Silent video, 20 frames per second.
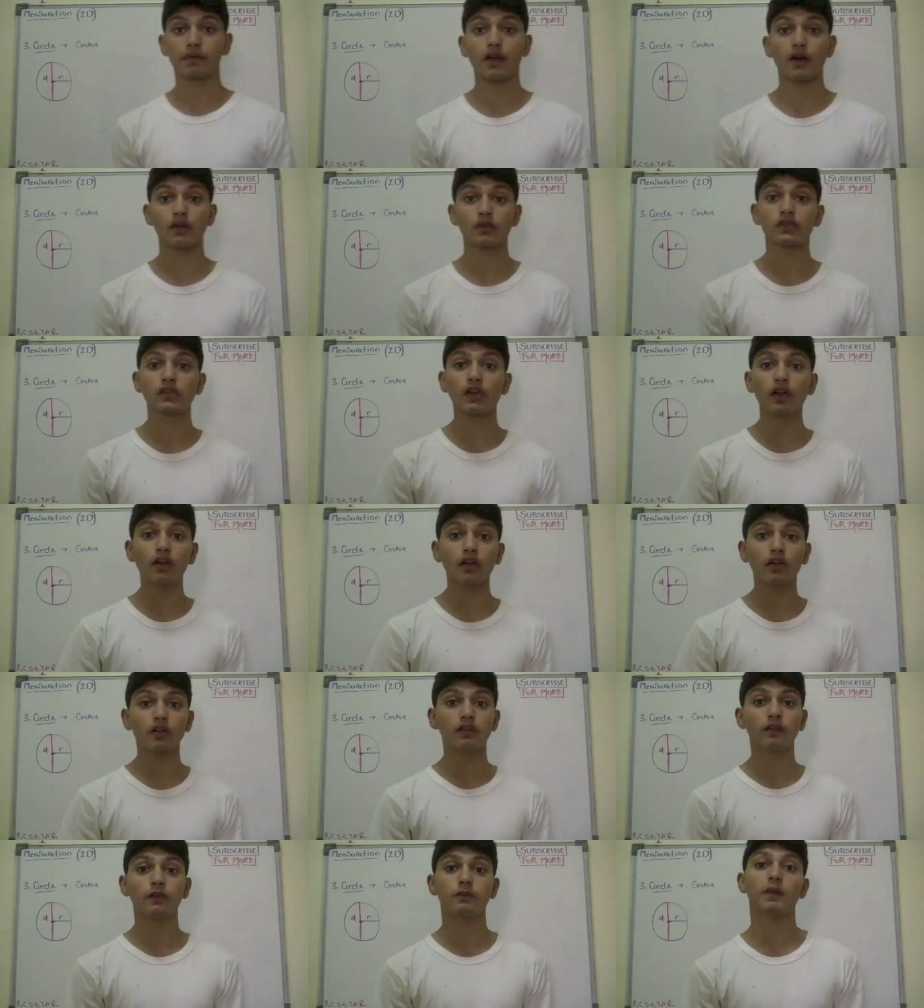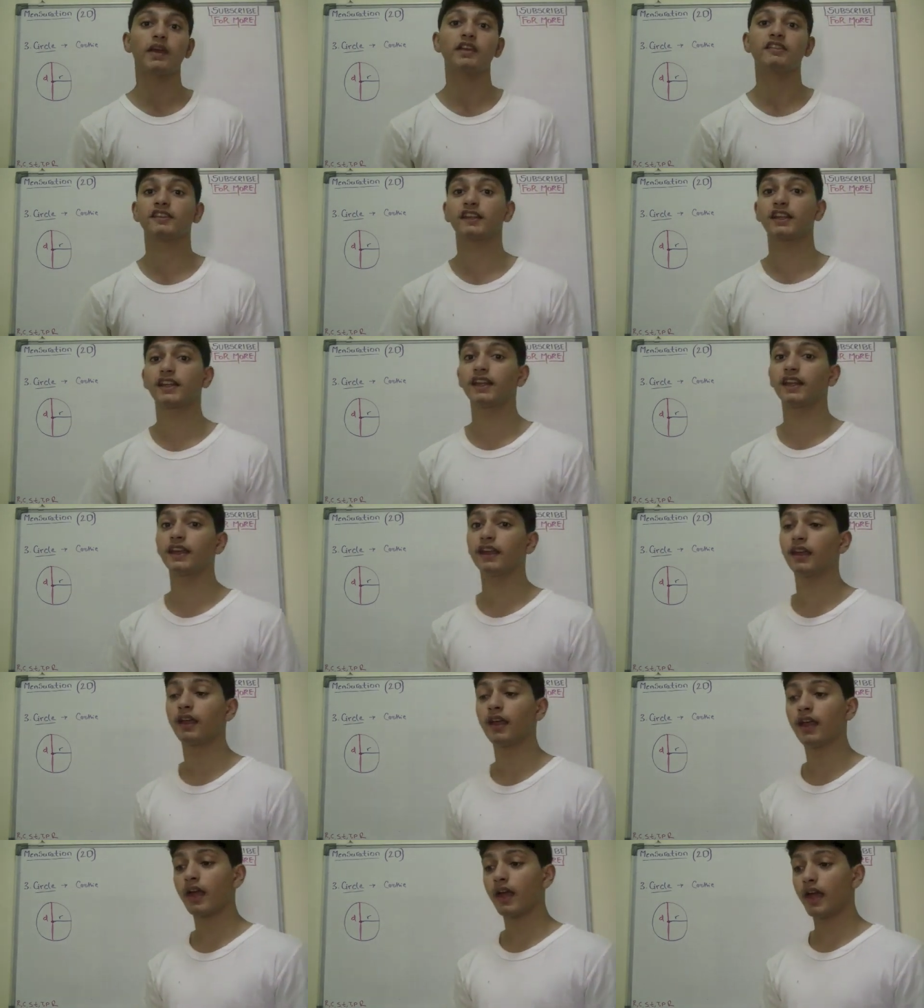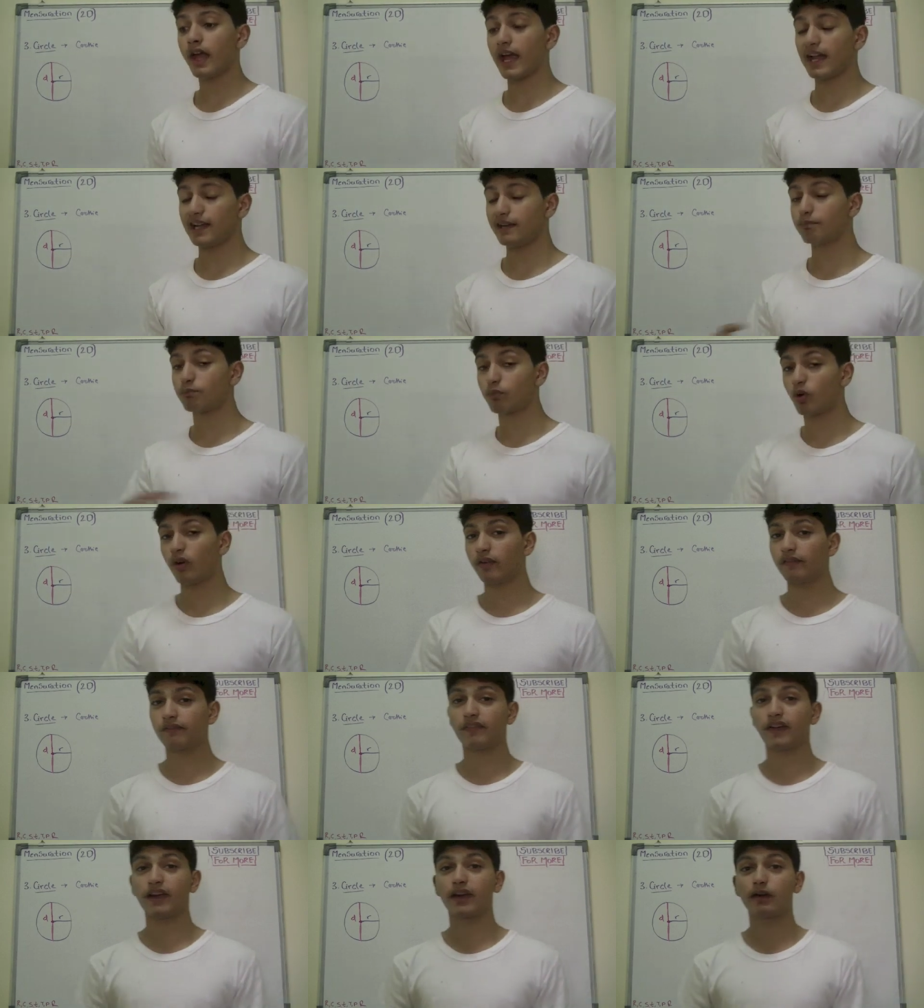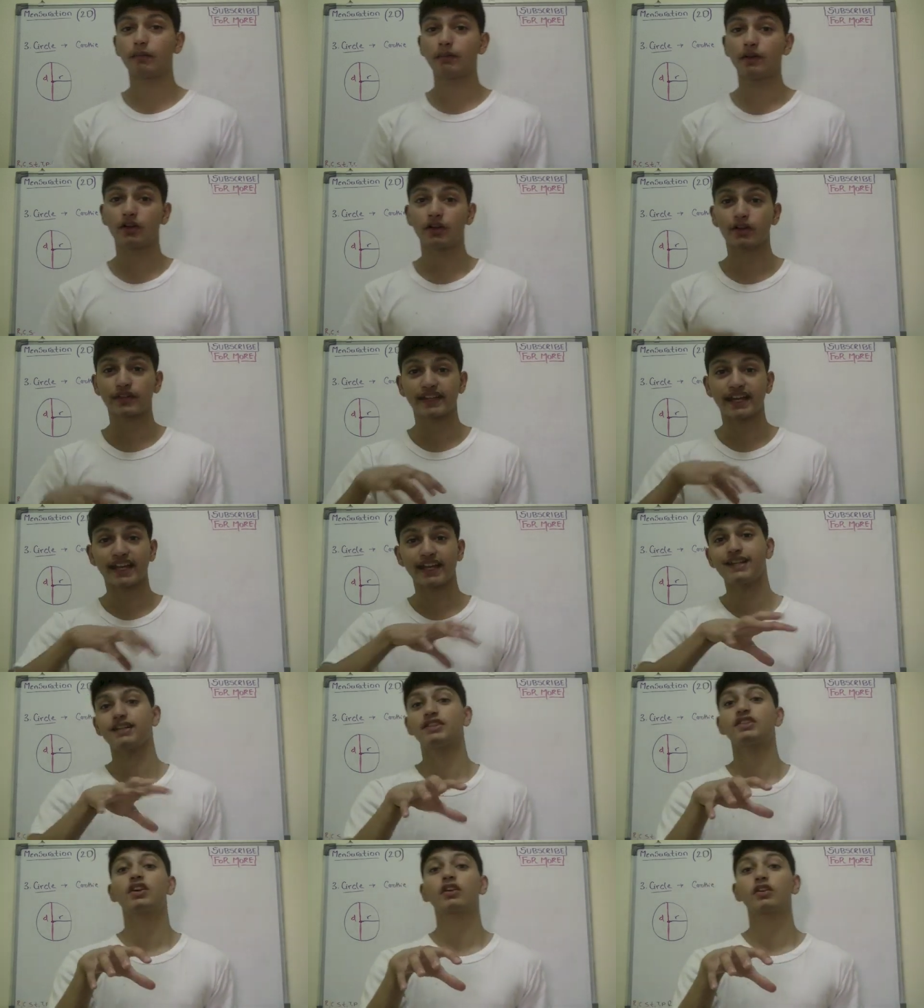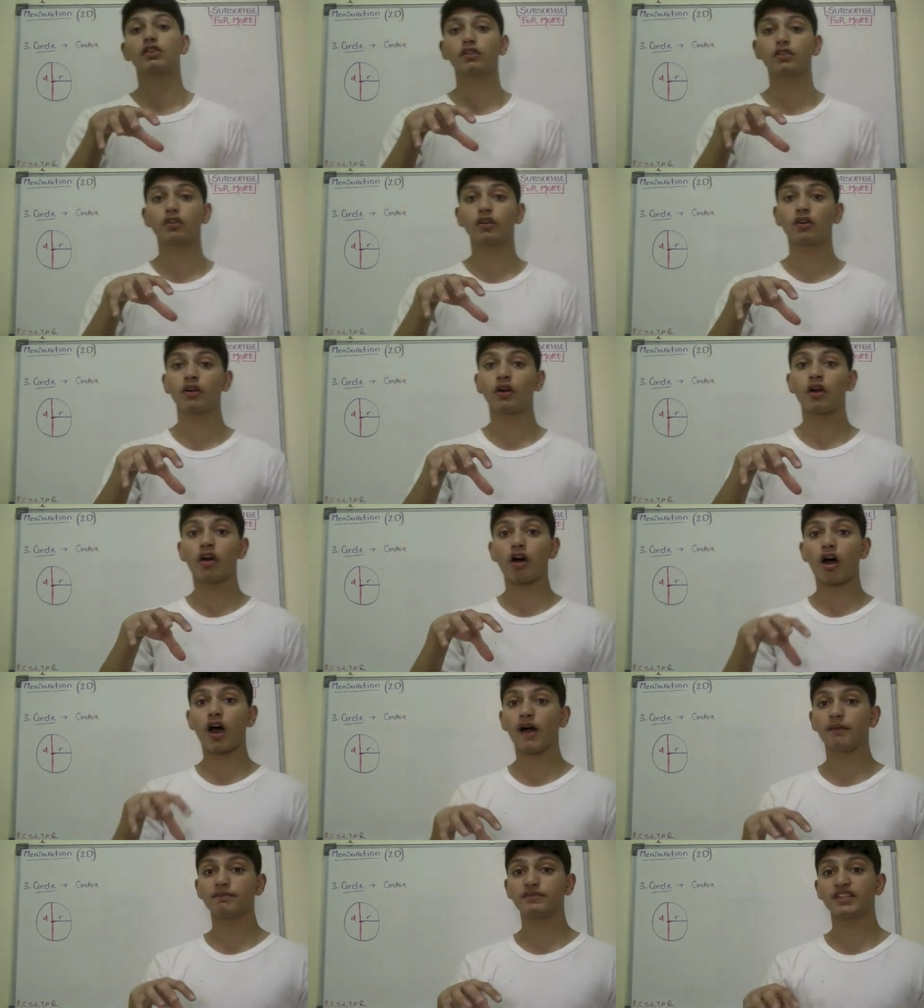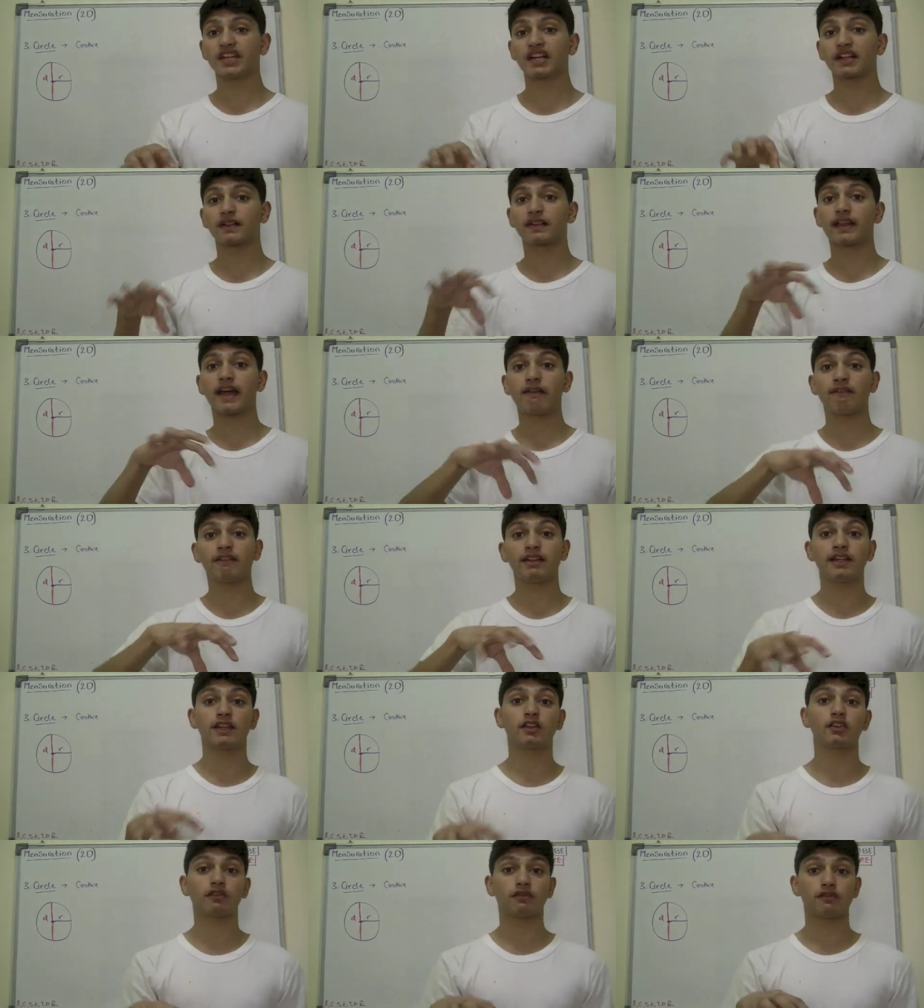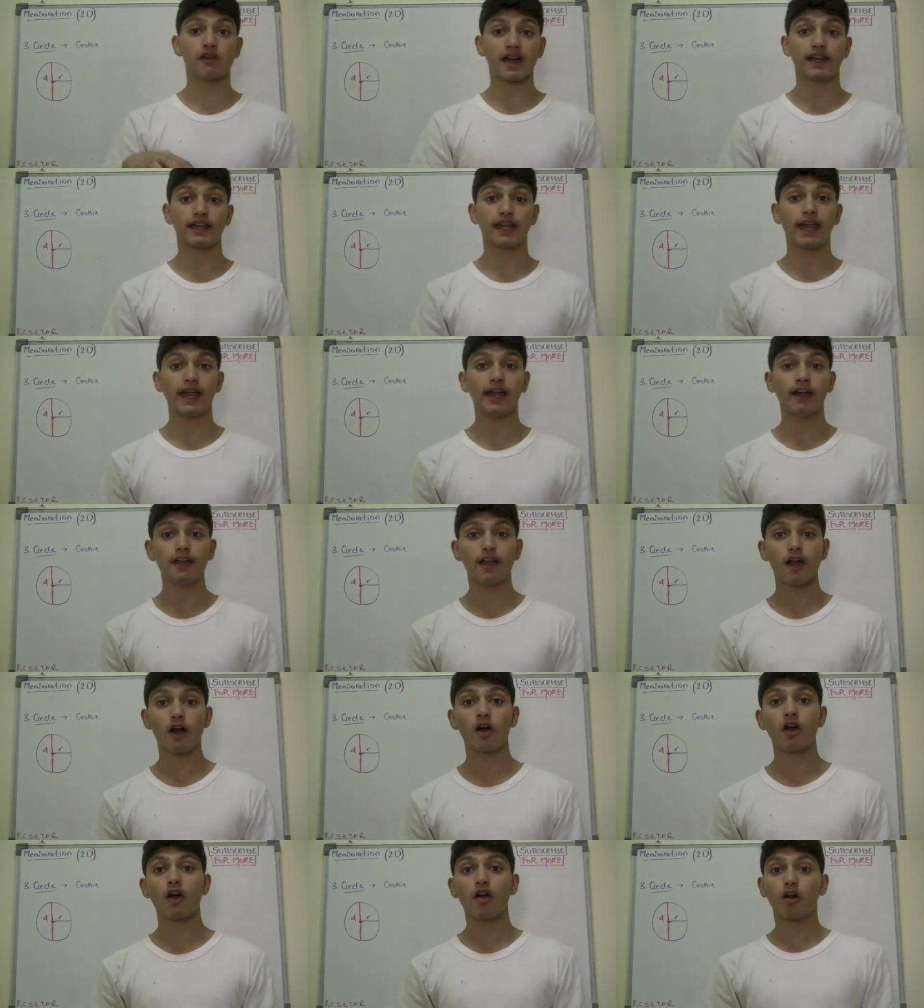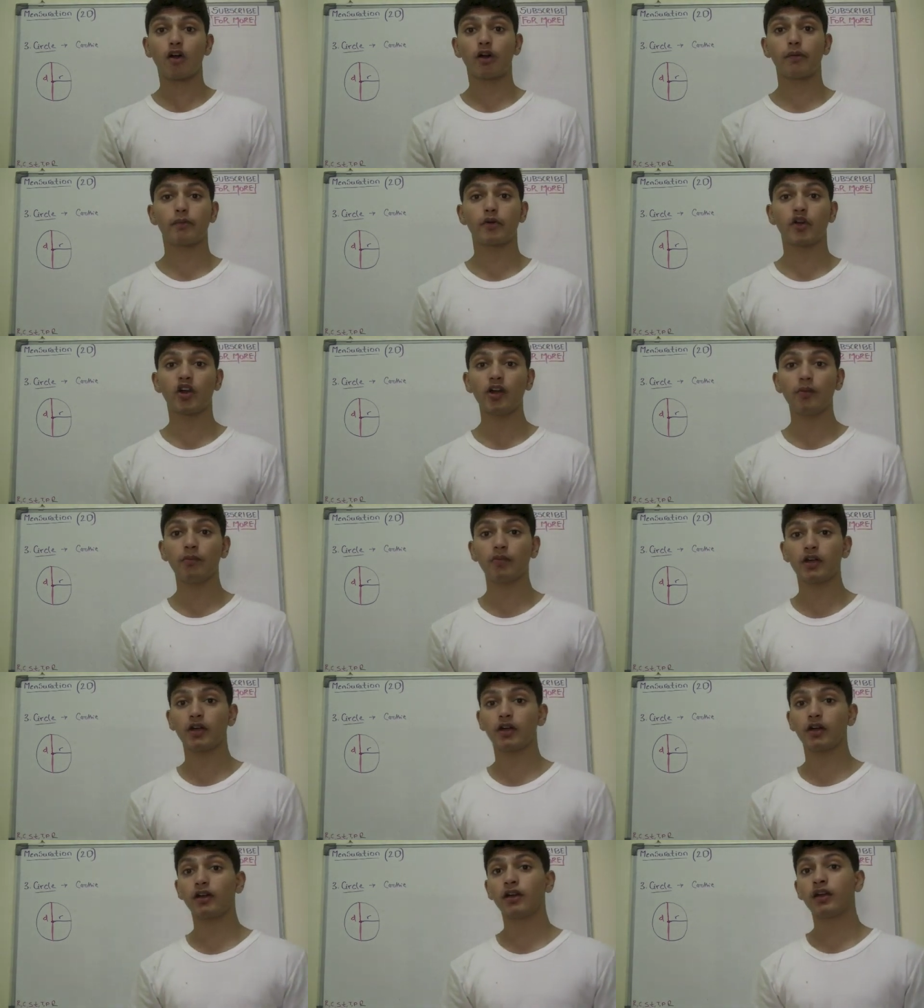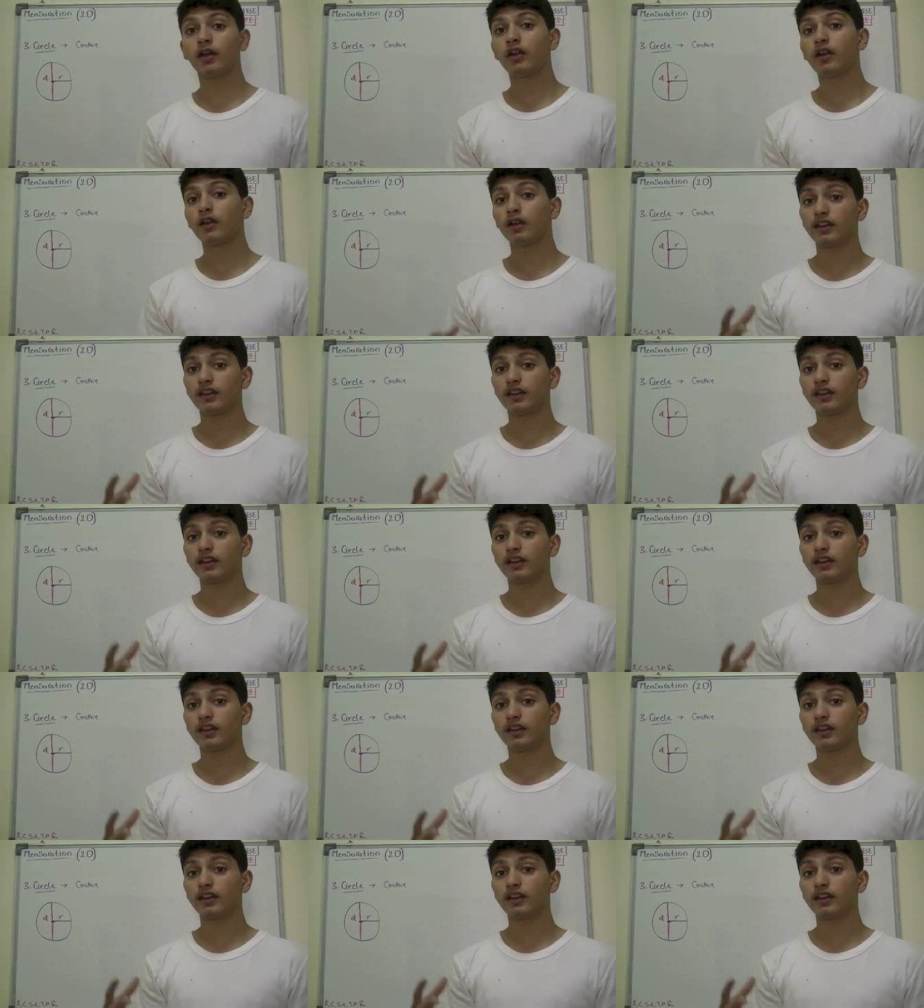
Now circle is basically an important figure because any circular object that we need to find area or perimeter